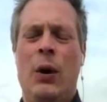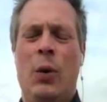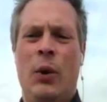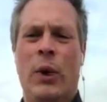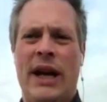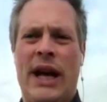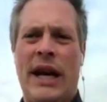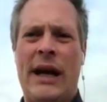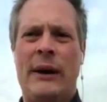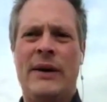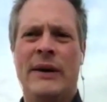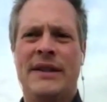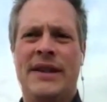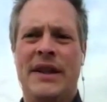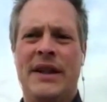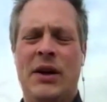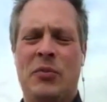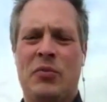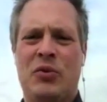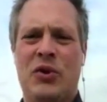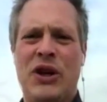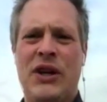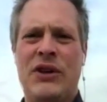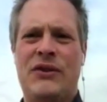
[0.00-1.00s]
When I was in
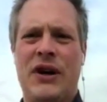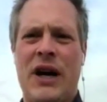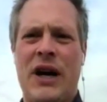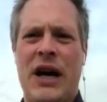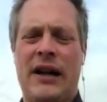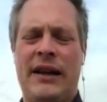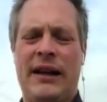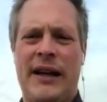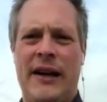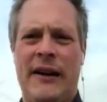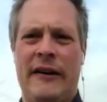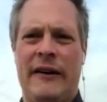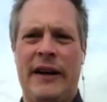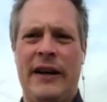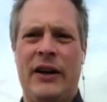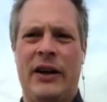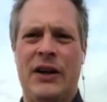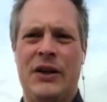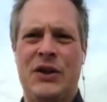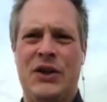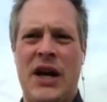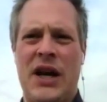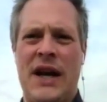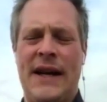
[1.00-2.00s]
a pretrial hearing
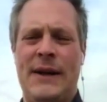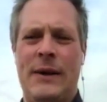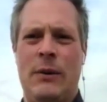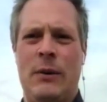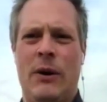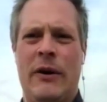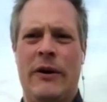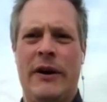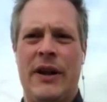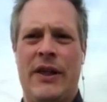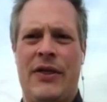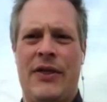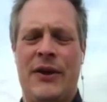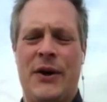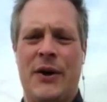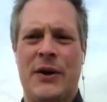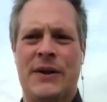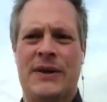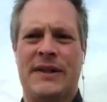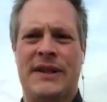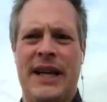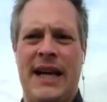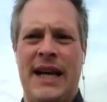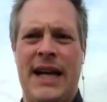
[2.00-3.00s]
on January
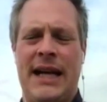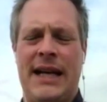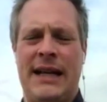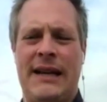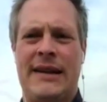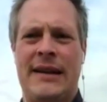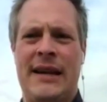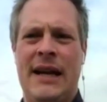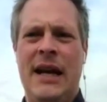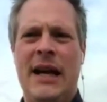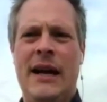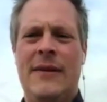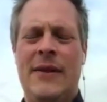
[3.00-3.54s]
13th,